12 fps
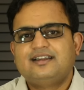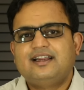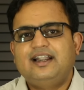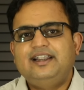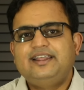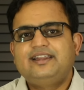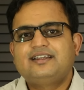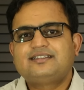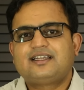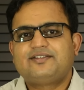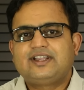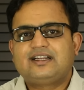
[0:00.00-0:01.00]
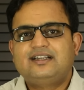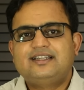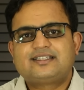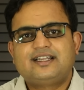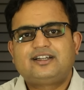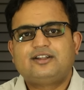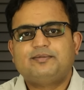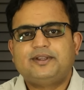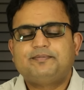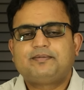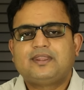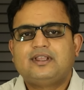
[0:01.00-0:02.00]
Anterior cervical
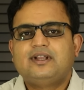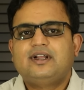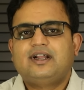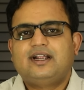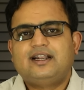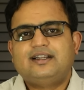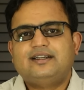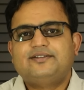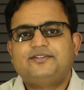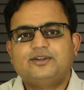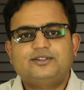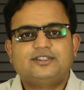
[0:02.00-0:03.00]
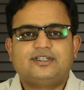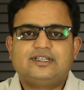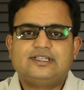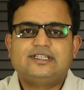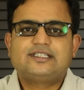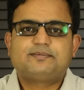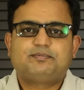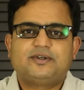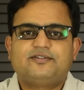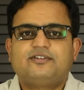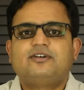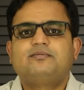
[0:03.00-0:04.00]
discectomy and fusion is
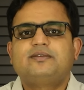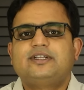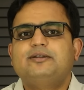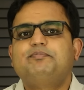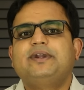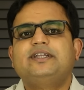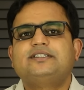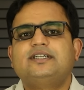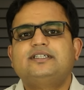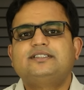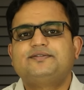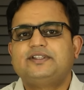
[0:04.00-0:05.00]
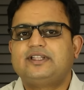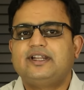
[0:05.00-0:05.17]
performed in patients with